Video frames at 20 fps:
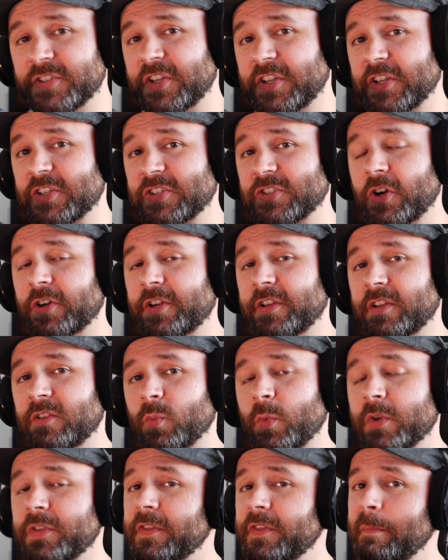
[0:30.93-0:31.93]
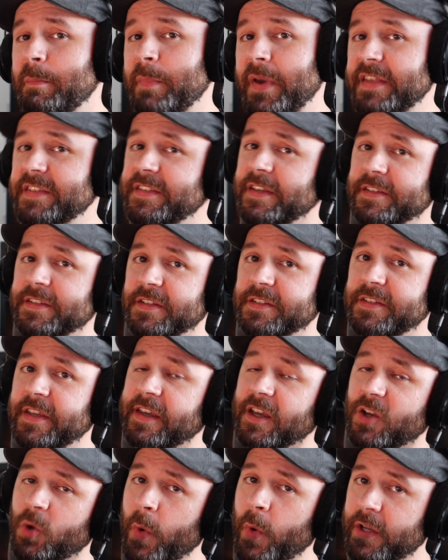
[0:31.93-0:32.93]
get started with the basics and take
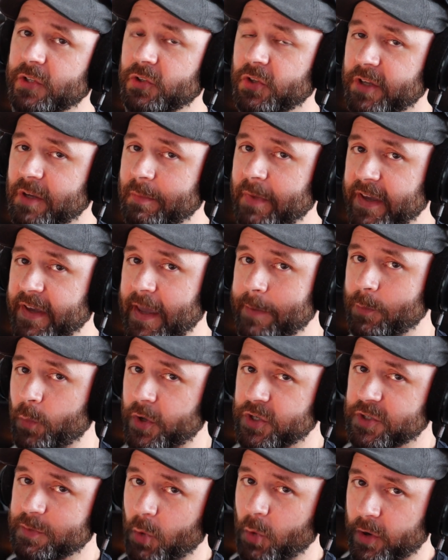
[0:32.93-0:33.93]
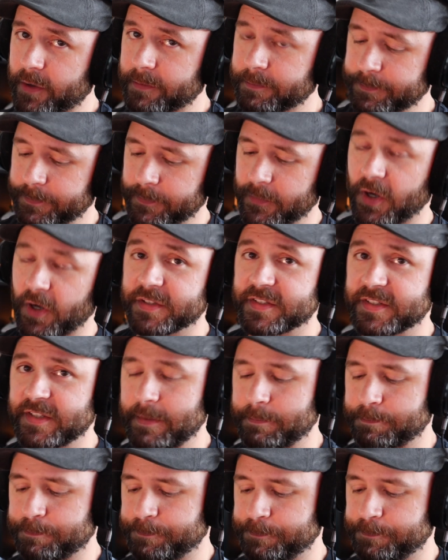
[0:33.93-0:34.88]
a quick look at my game Witchmore on Steam.